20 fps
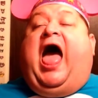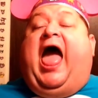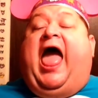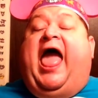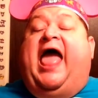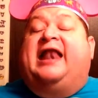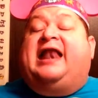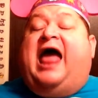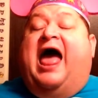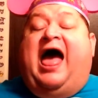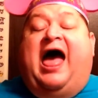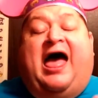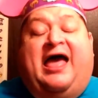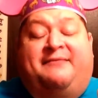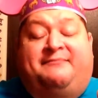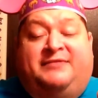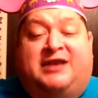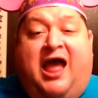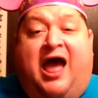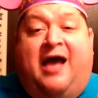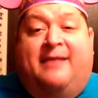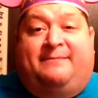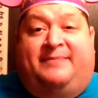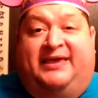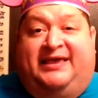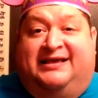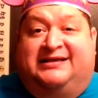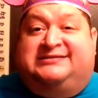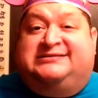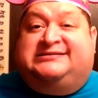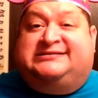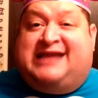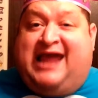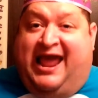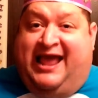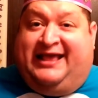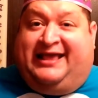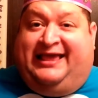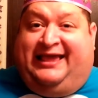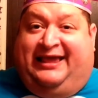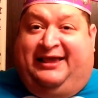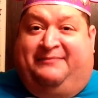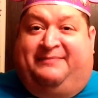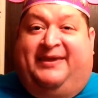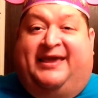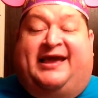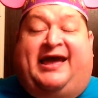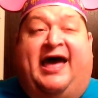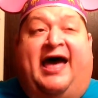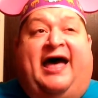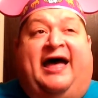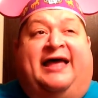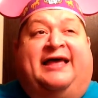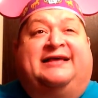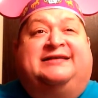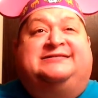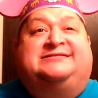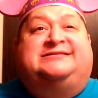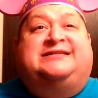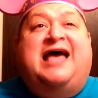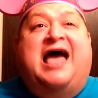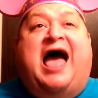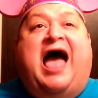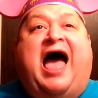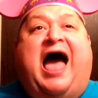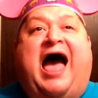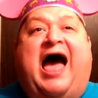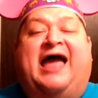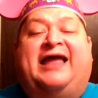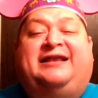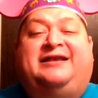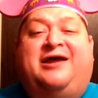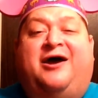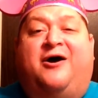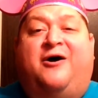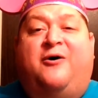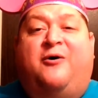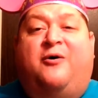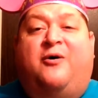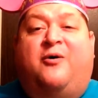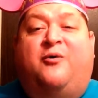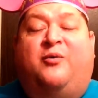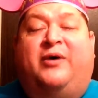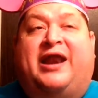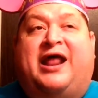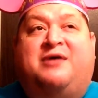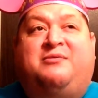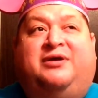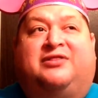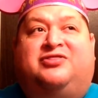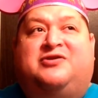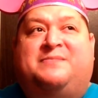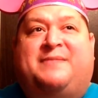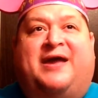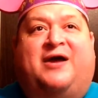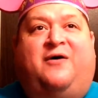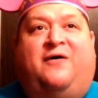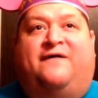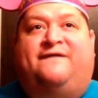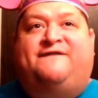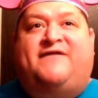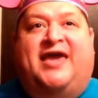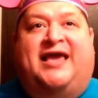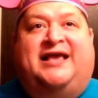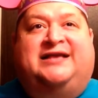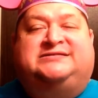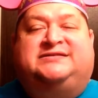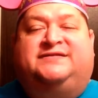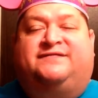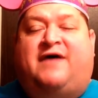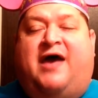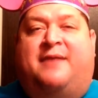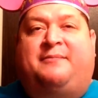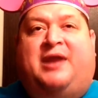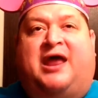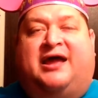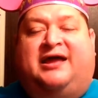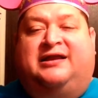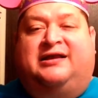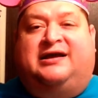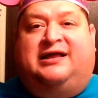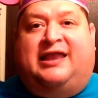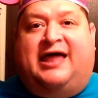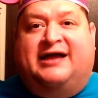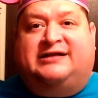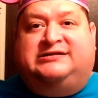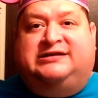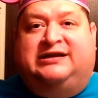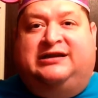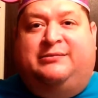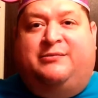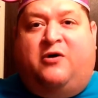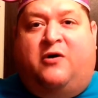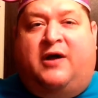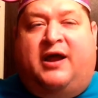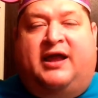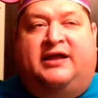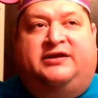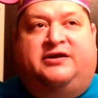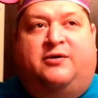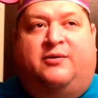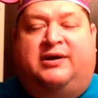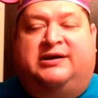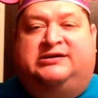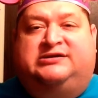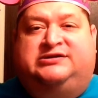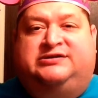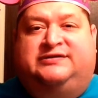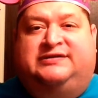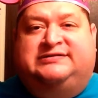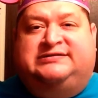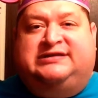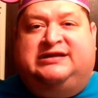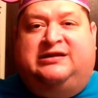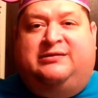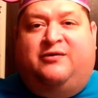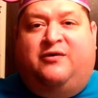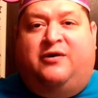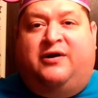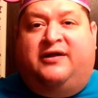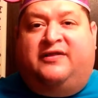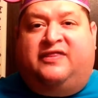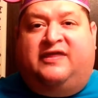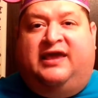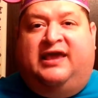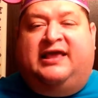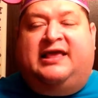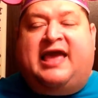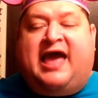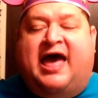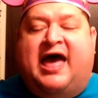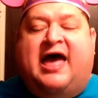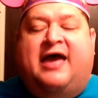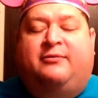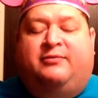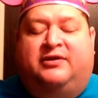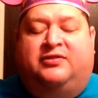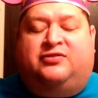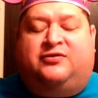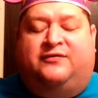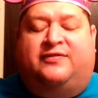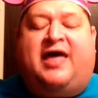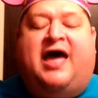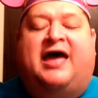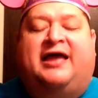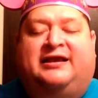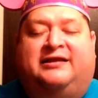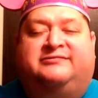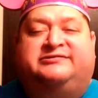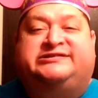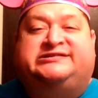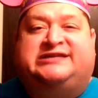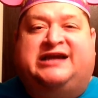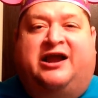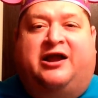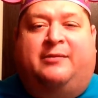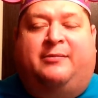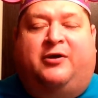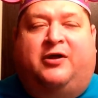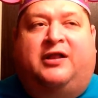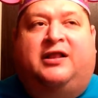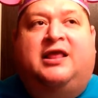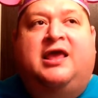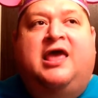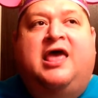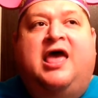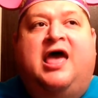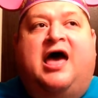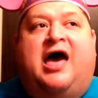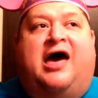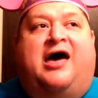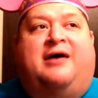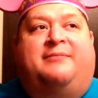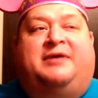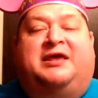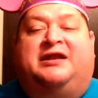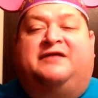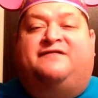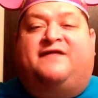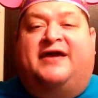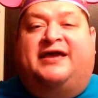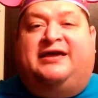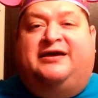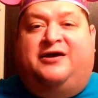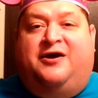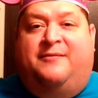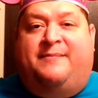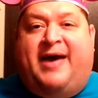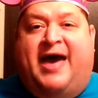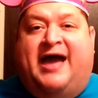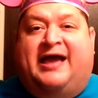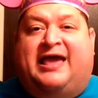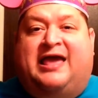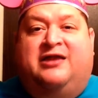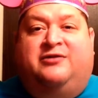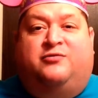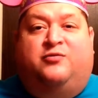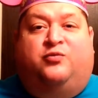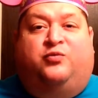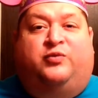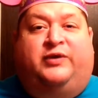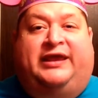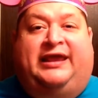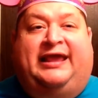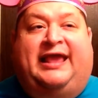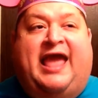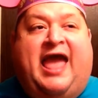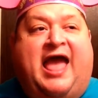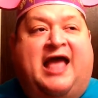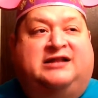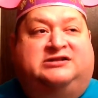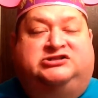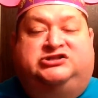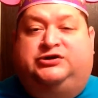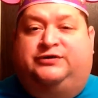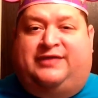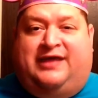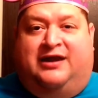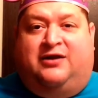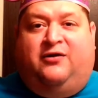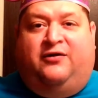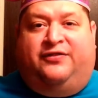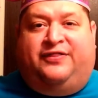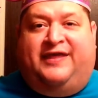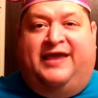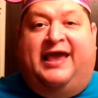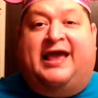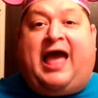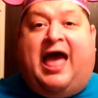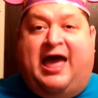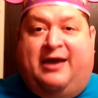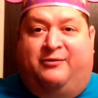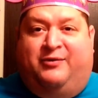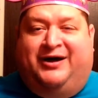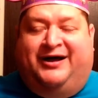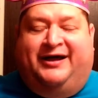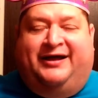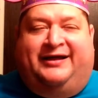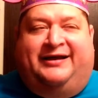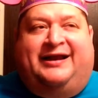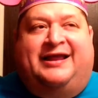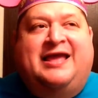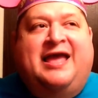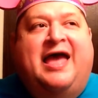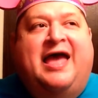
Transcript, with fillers: And I'm not being stanky because I know when I went through my whole phase of I'm not going to collect anymore, I don't want to do this anymore thing, yeah, I went through that and it was terrible. And if I could go back and redo that whole thing, I would.